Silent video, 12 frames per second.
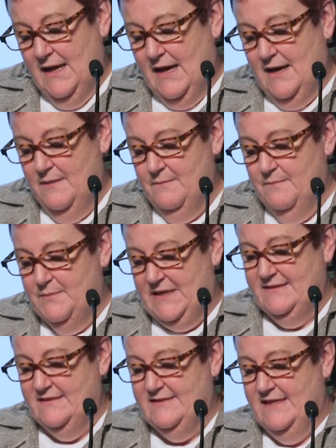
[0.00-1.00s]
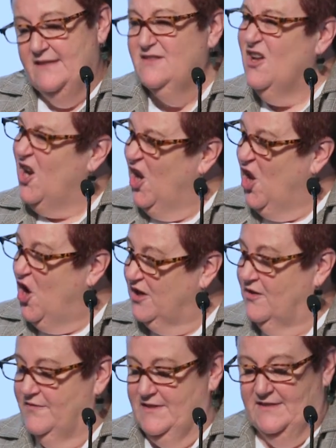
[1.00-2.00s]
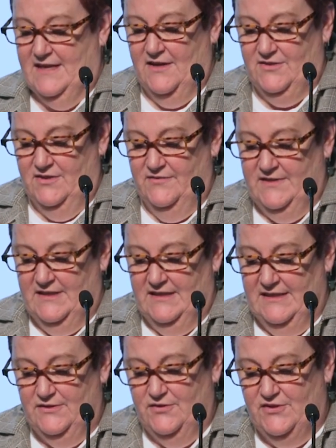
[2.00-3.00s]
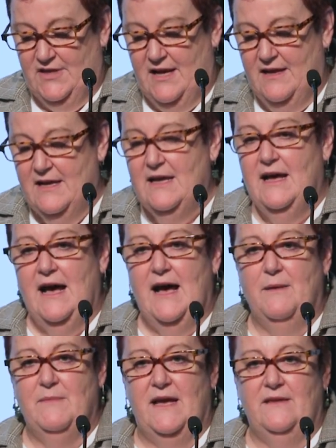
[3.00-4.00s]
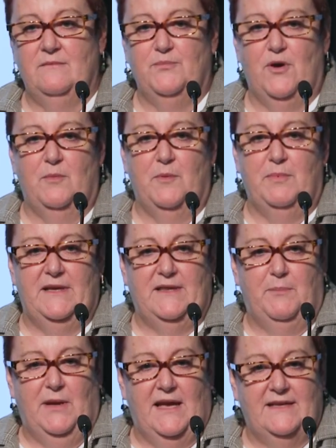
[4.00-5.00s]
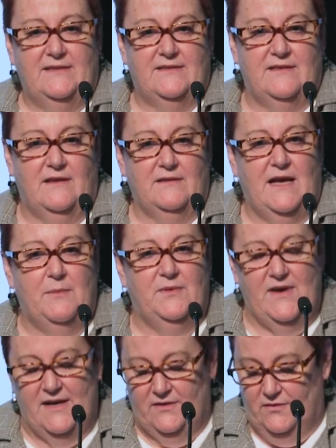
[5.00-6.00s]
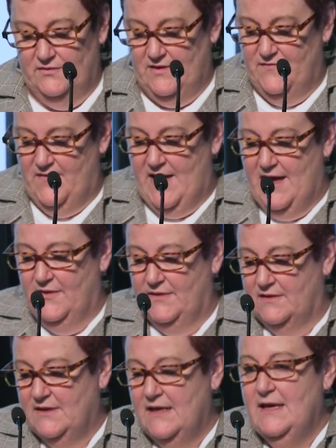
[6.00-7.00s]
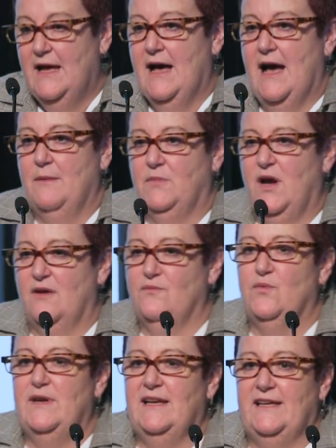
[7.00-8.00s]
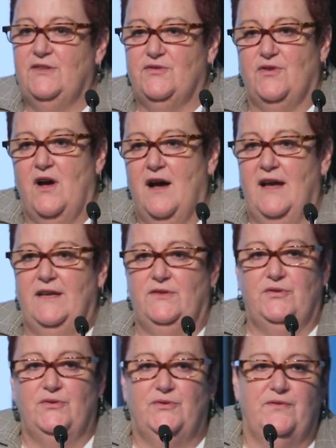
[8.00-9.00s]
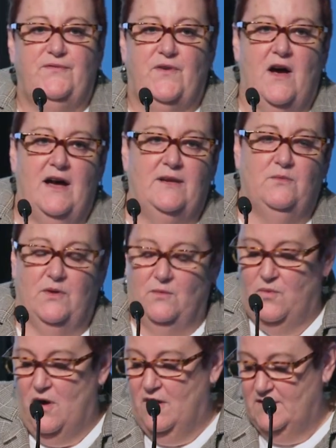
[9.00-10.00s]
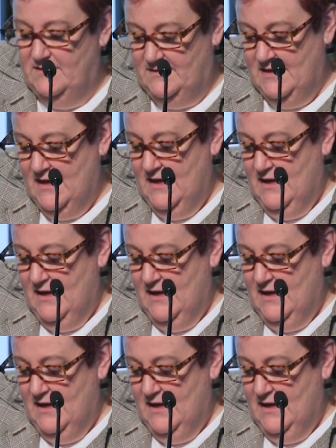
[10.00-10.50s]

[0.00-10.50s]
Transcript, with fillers: But as I said, there's not a lot of discussion of it in the literature, and probably the place, a couple of articles I found that kind of really tried to define what it was